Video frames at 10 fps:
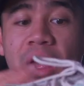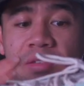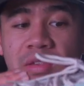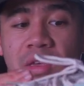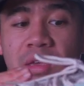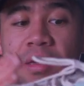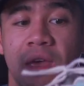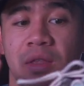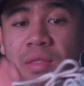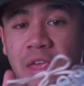I see
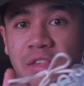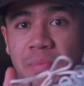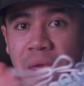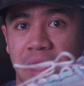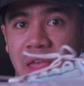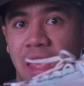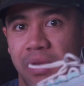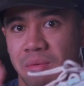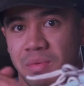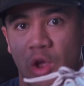these being
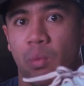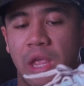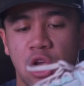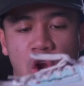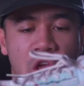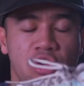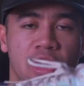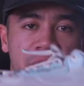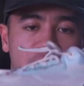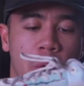like a reincarnation
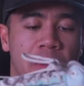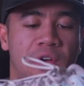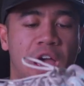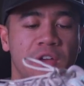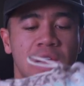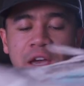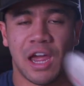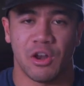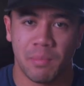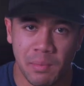of the Kobe 5.
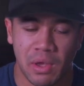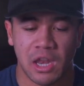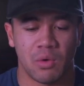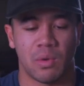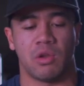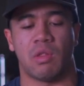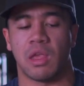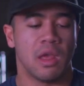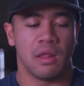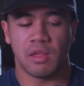I know people hate it when you're like,
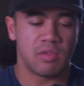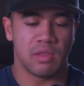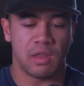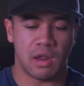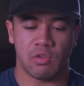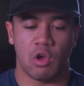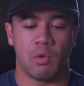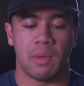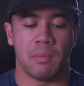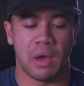this is the next
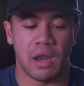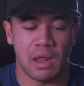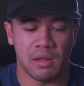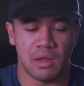Kobe, but